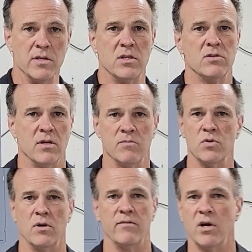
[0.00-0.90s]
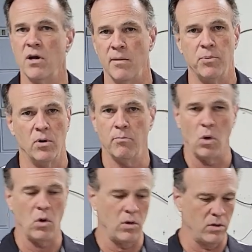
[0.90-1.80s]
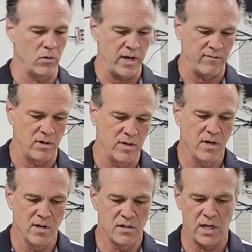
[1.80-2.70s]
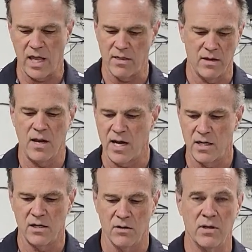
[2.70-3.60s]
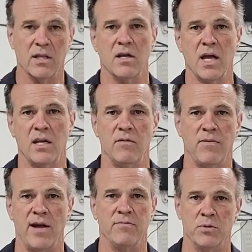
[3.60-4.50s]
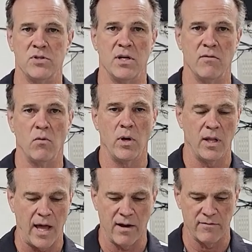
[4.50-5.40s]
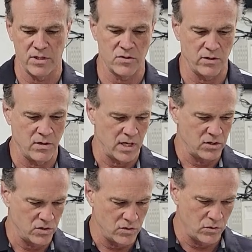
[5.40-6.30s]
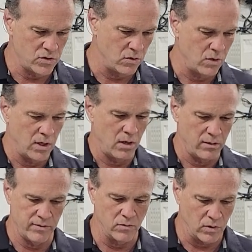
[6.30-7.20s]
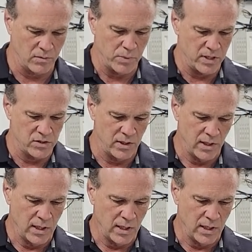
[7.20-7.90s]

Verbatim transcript: into some sort of a cup or a bowl or whatever to get the 90, you know, get the 95% of oil out of it. So you're not just oozing oil all over your workbench.